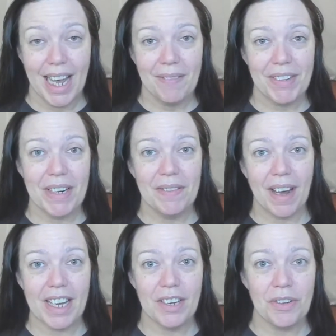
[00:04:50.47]
I'm going to
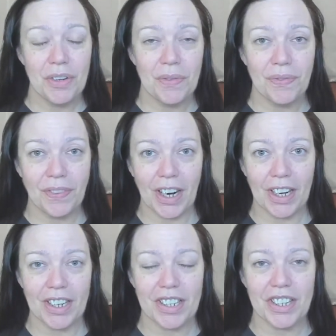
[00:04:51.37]
invite you to
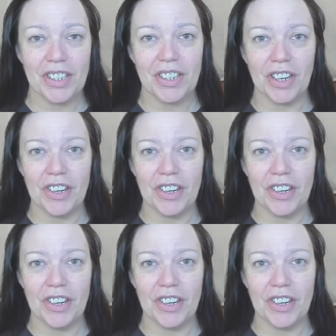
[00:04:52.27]
first start